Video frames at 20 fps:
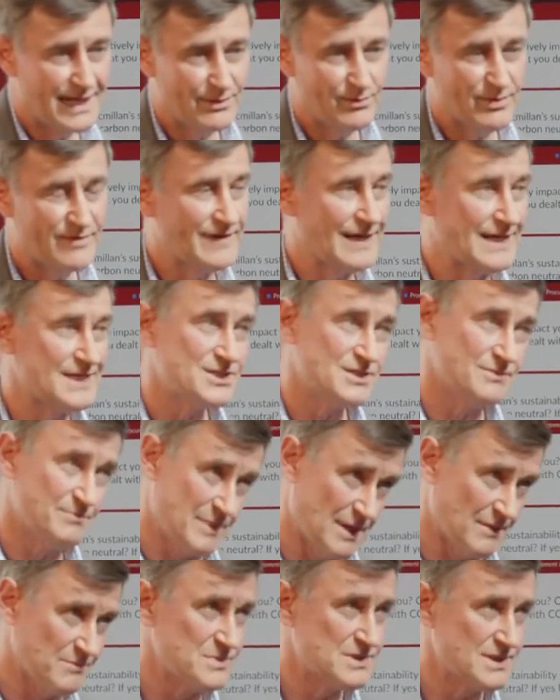We've had some
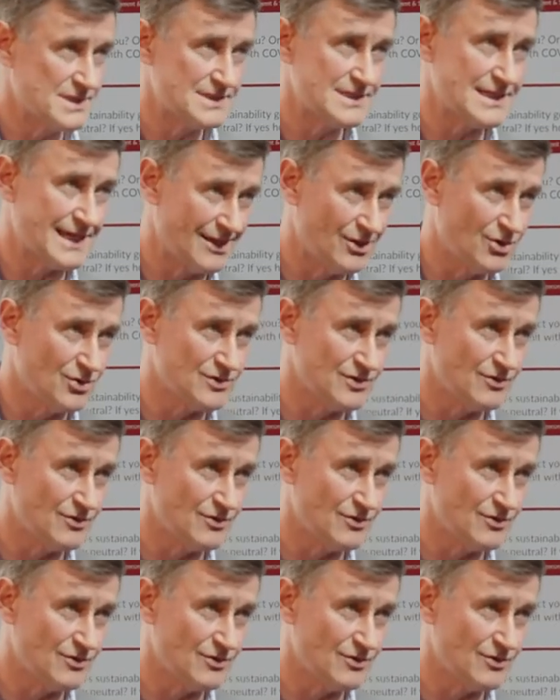bumps to say along the